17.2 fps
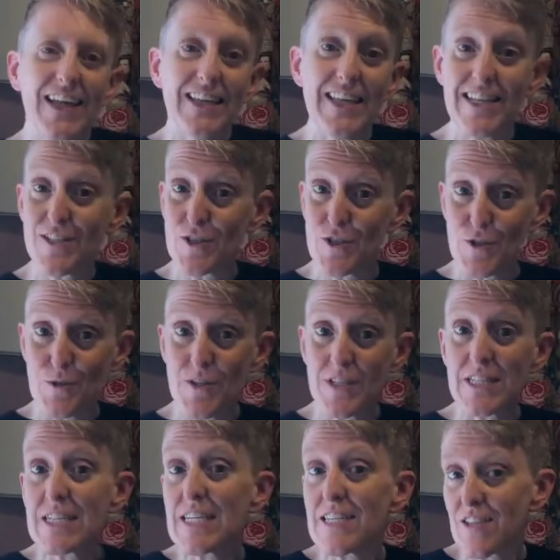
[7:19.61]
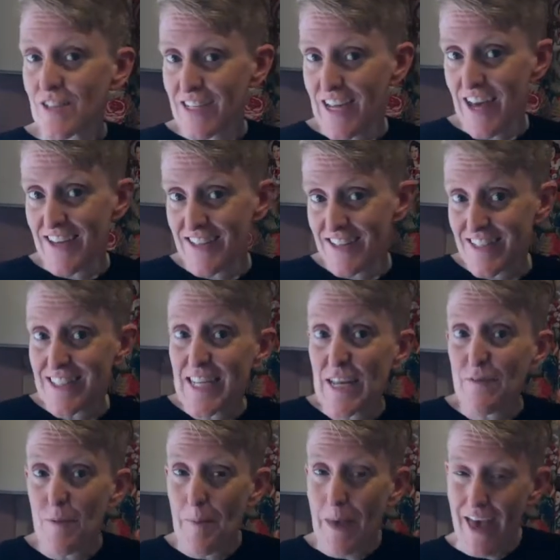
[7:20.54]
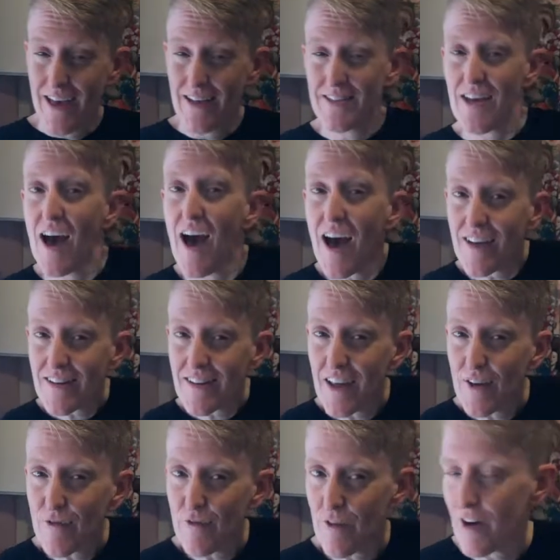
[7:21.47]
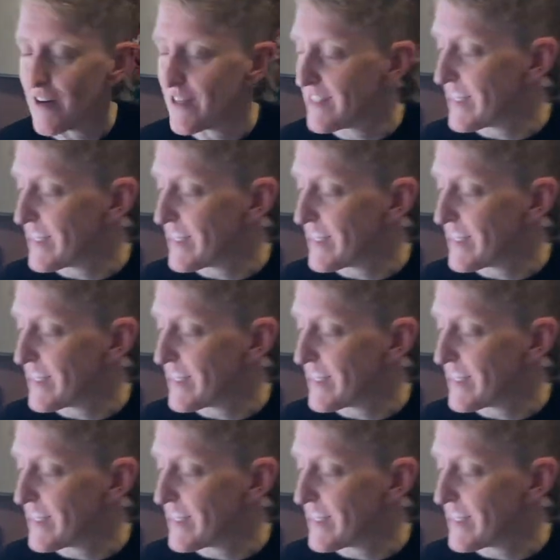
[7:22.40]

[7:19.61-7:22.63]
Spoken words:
Let's do the sizzle test to see if the pan's hot enough for our